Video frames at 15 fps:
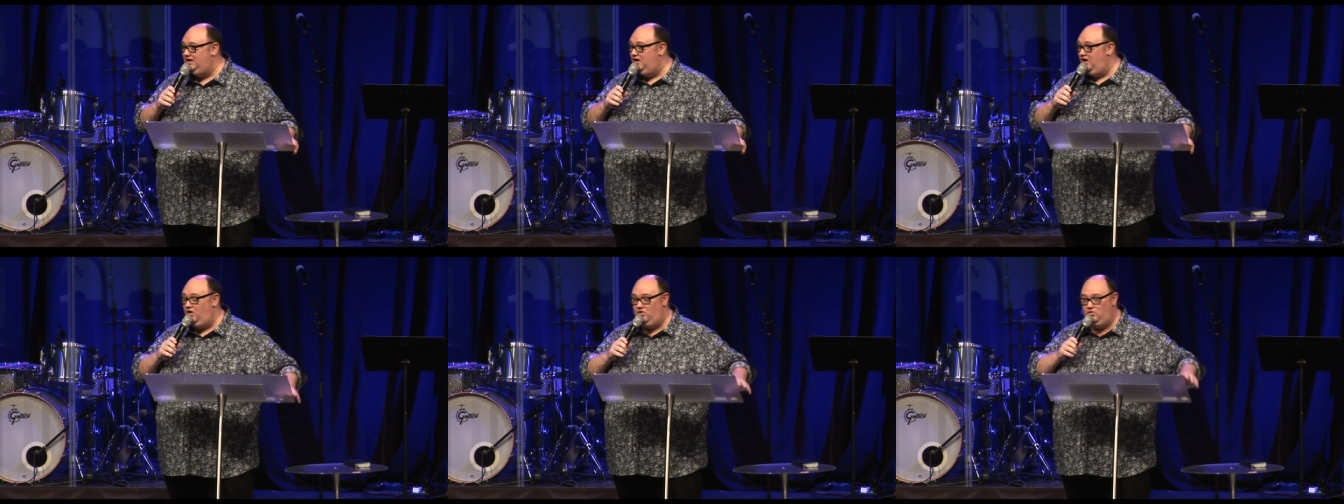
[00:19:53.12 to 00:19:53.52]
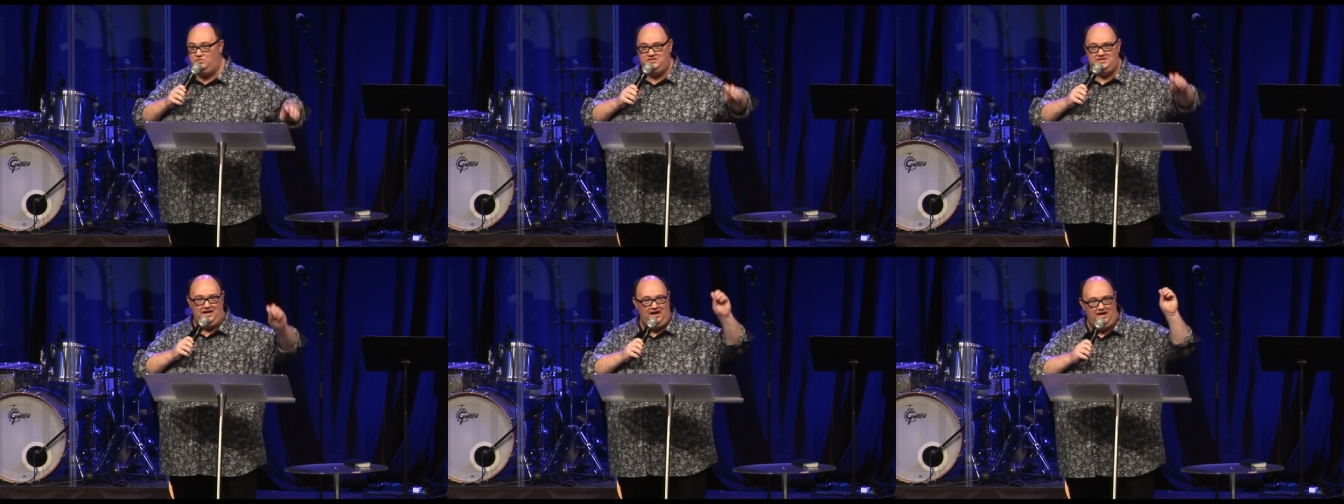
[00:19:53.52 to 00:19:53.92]

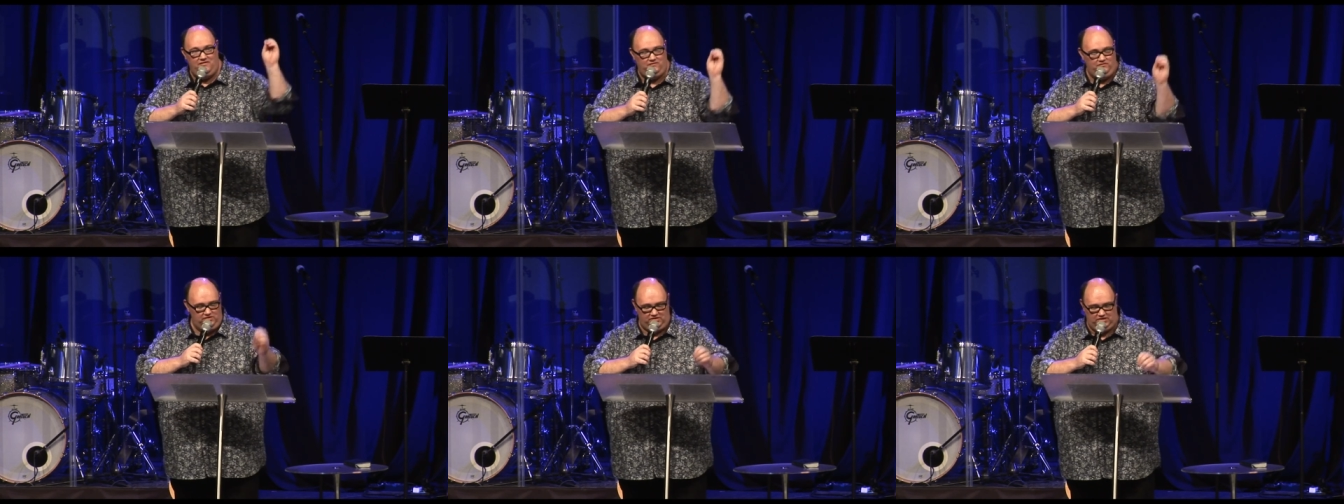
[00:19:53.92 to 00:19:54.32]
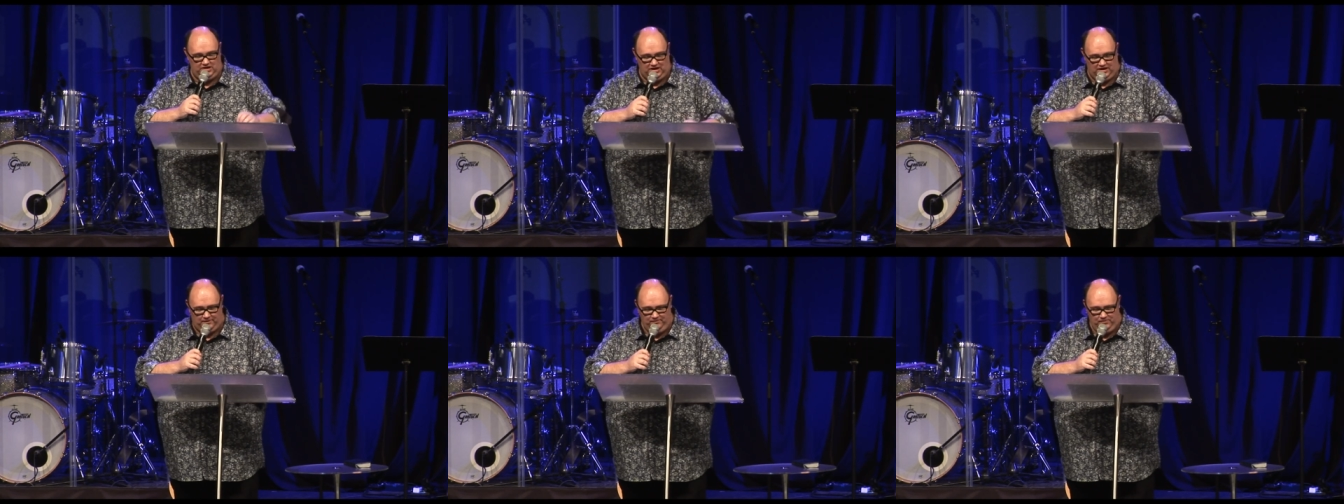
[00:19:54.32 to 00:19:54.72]
holds
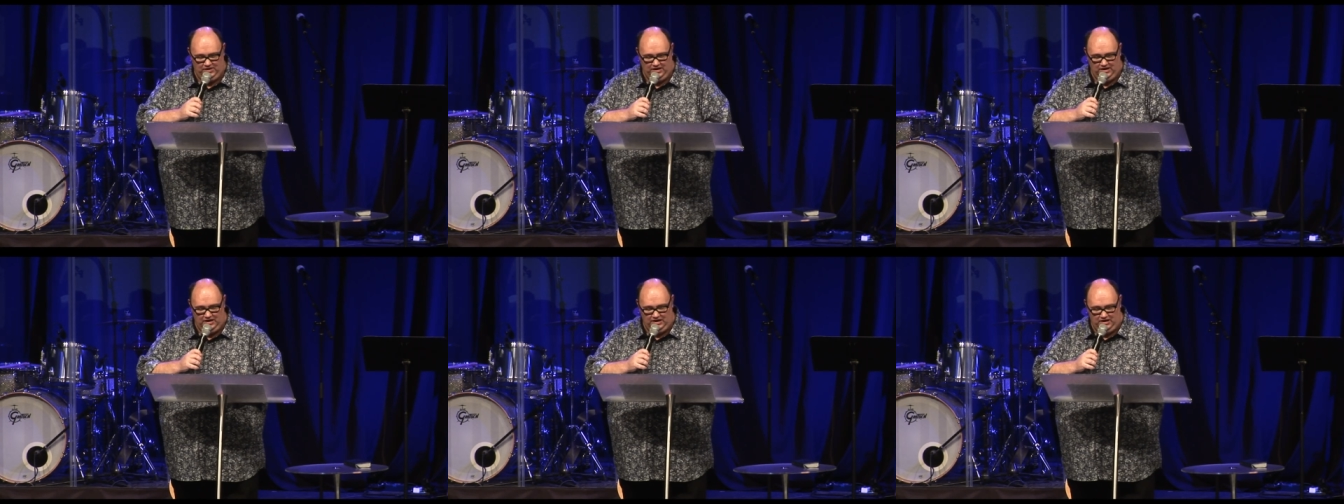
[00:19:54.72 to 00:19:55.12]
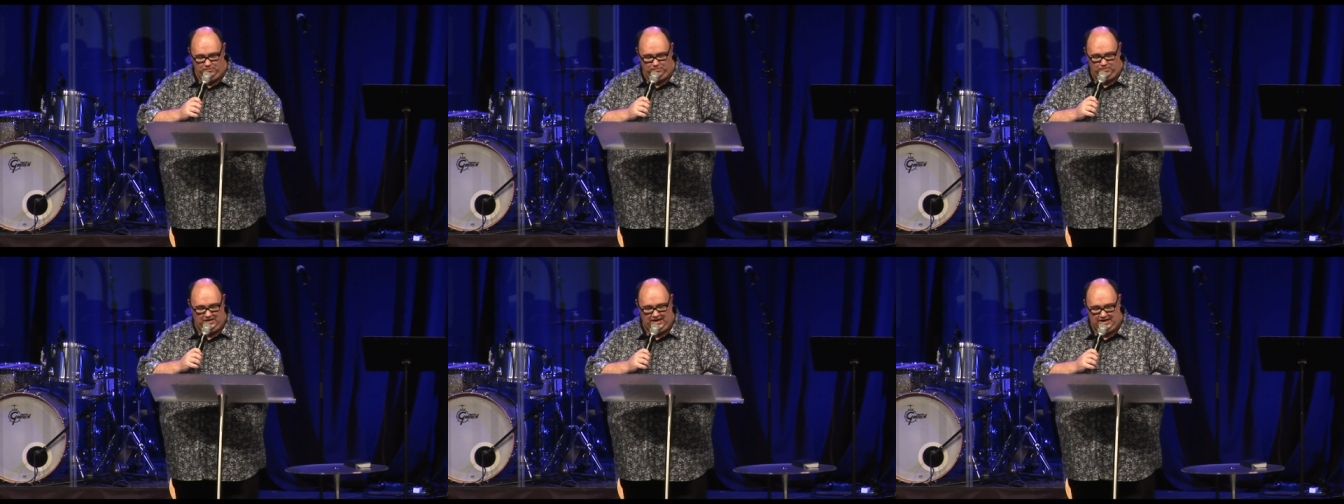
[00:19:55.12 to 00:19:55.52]
everything in
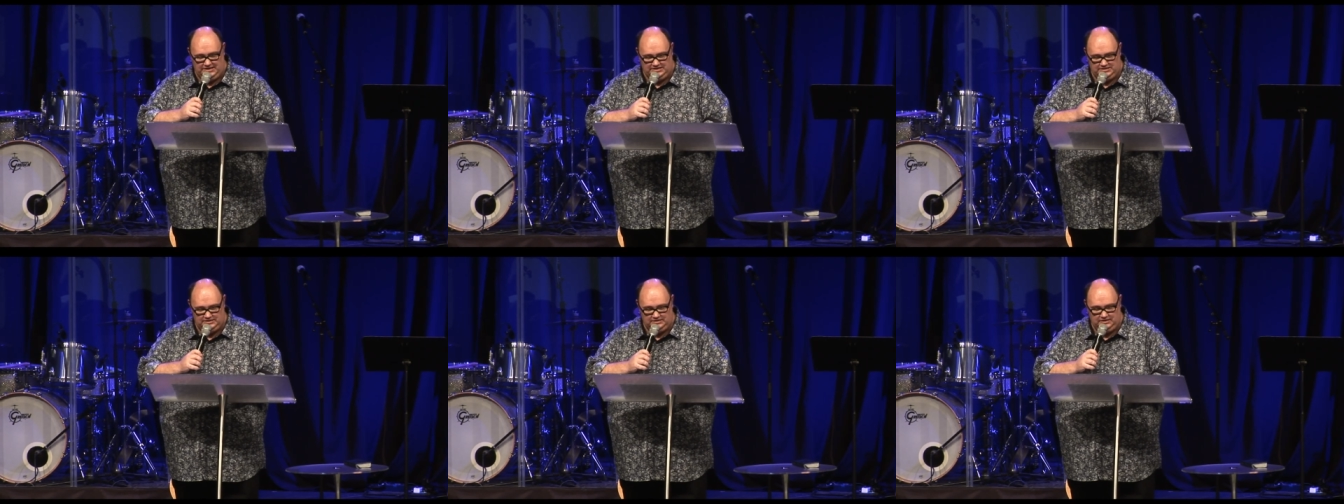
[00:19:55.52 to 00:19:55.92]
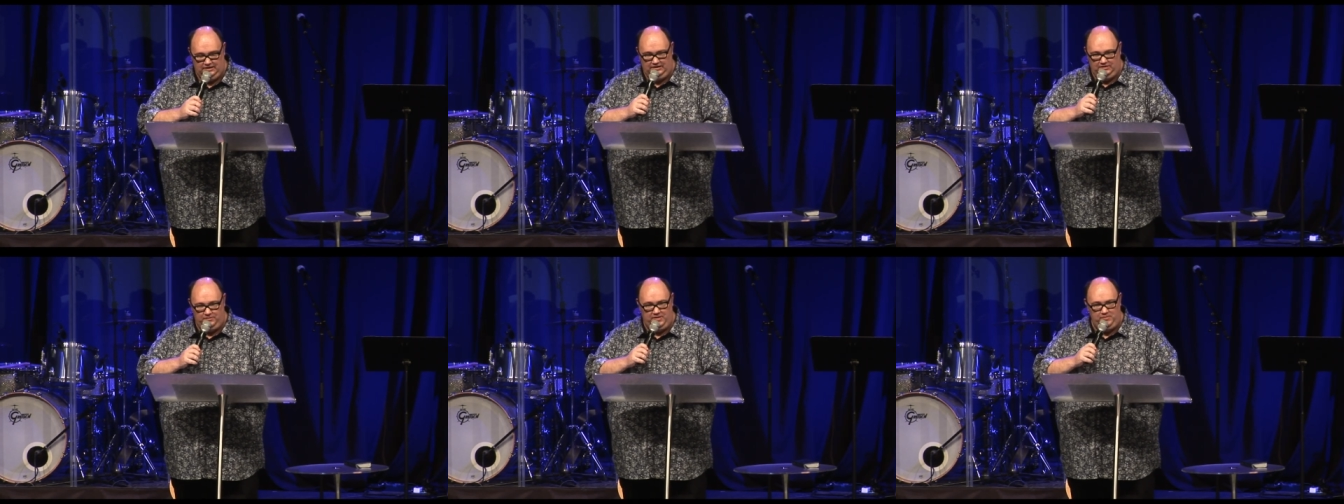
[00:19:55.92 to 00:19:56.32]
place.
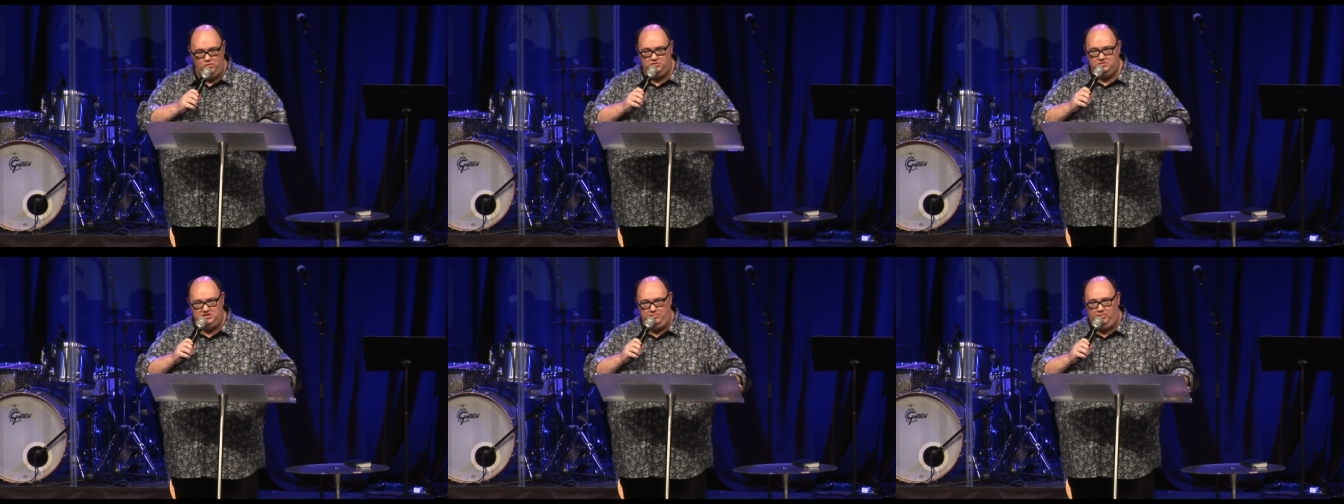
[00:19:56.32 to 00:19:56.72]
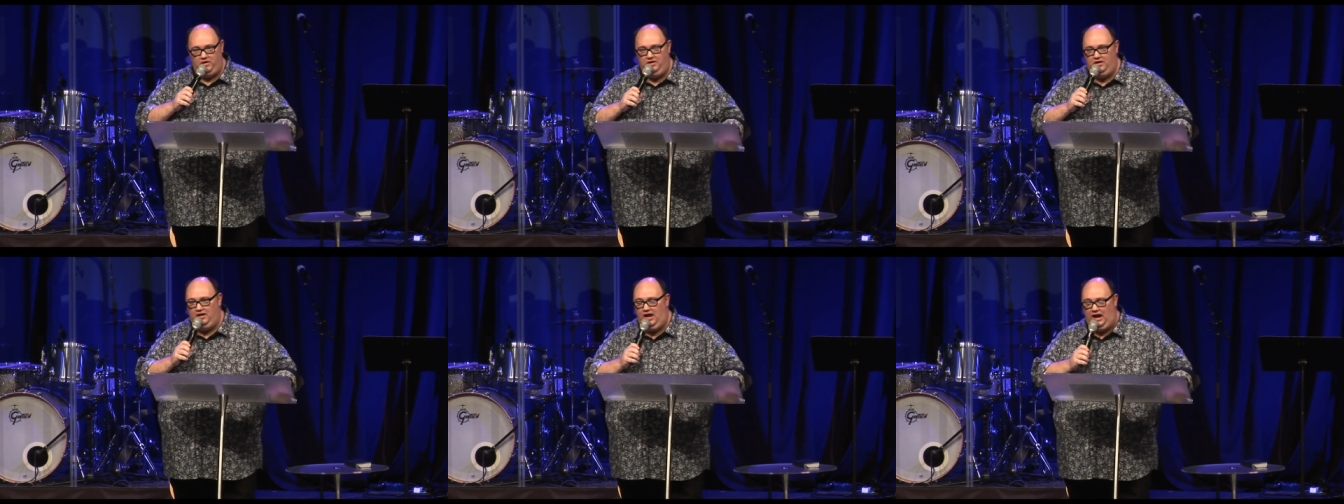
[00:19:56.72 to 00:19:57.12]
People can spot
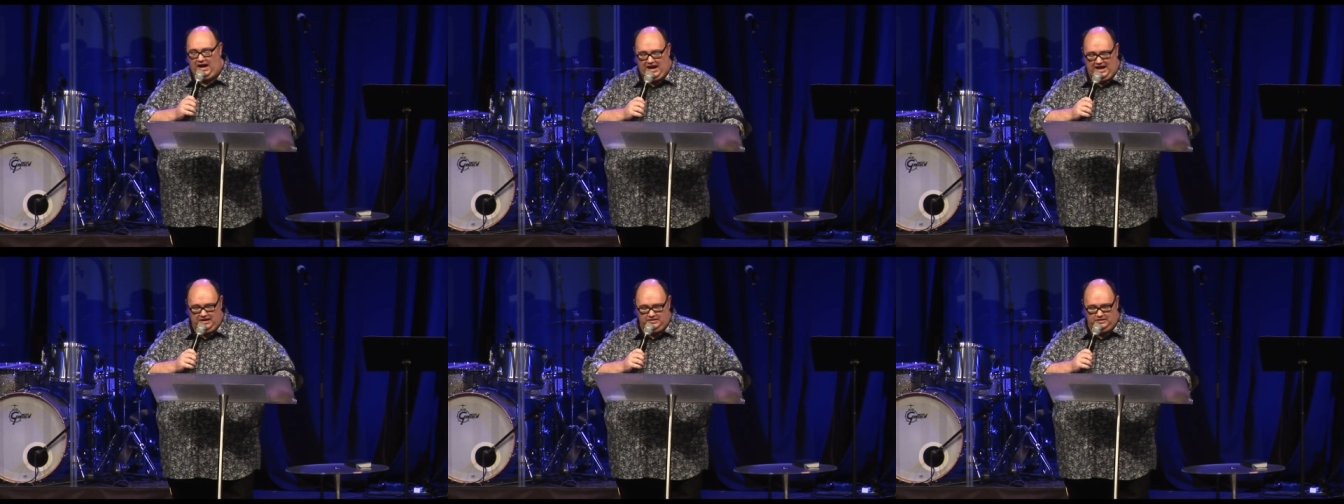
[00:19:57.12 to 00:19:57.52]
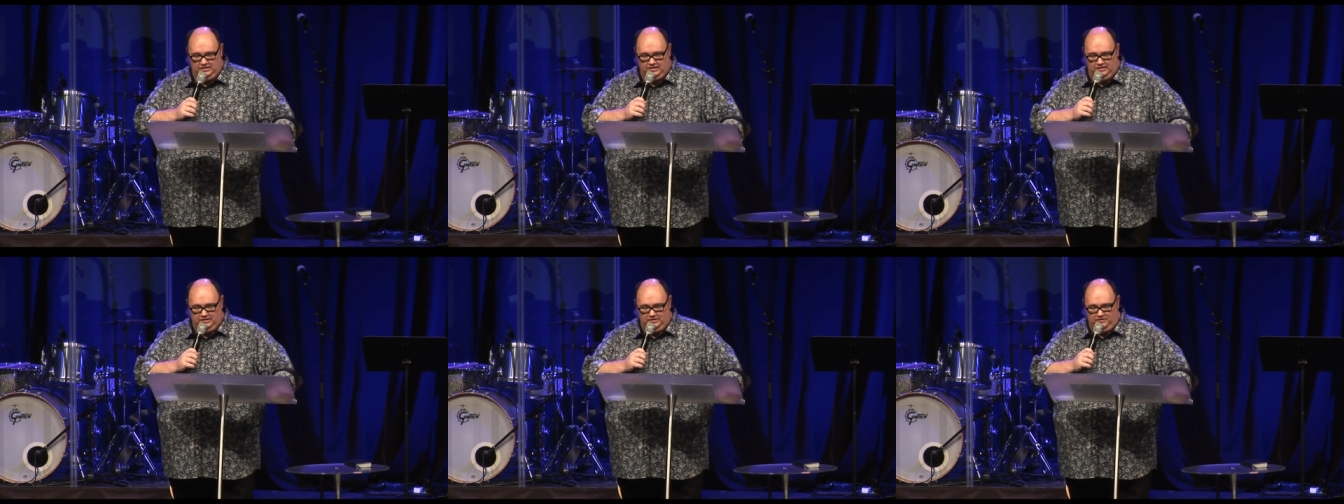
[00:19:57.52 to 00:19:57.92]
a lie
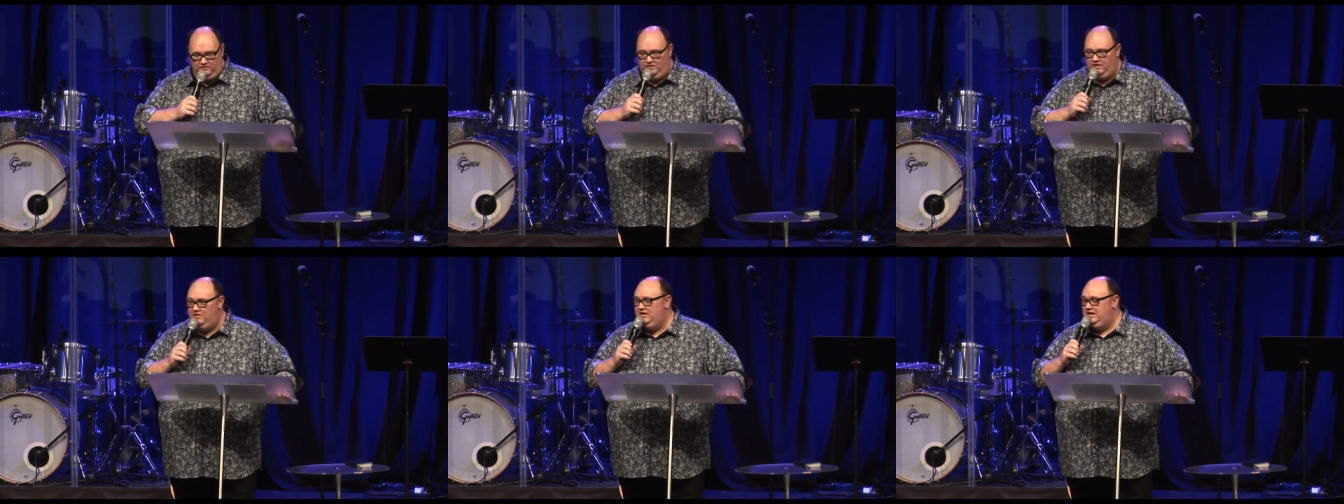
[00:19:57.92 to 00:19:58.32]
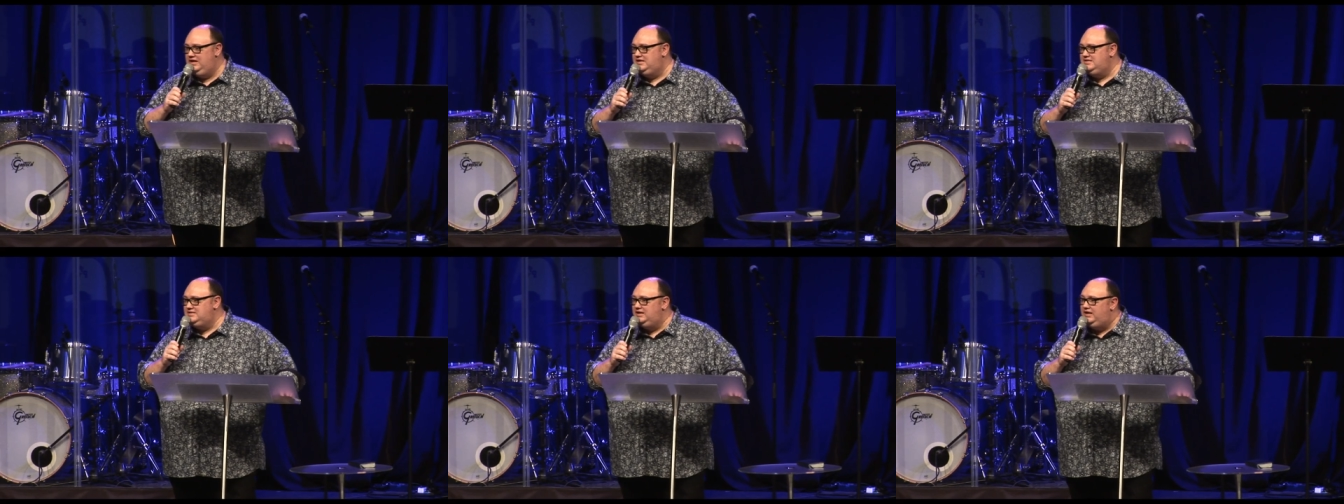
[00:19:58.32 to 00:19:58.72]
very
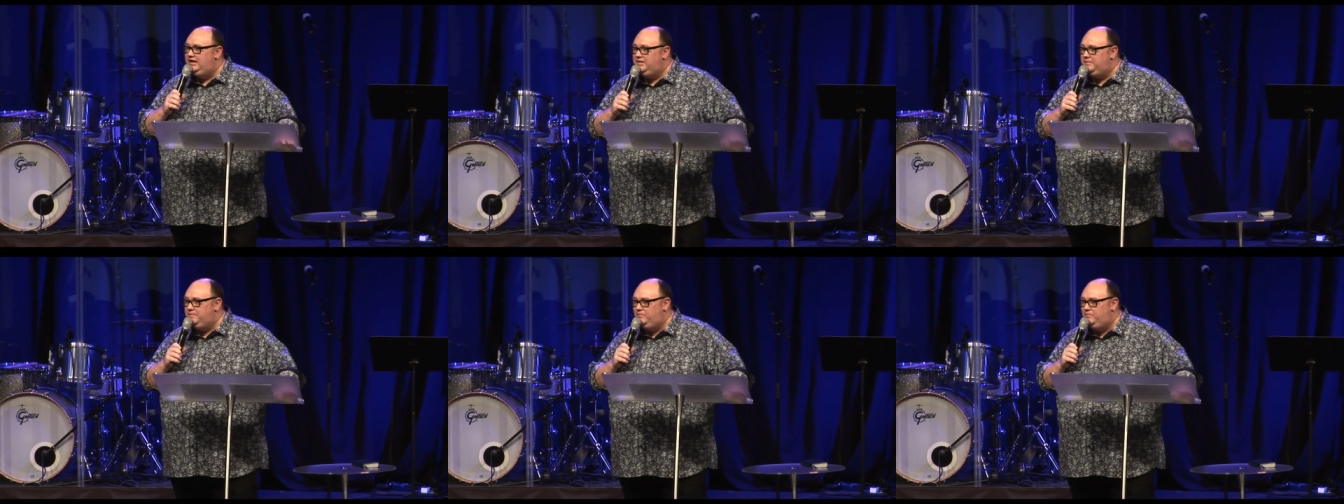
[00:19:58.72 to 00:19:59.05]
easily,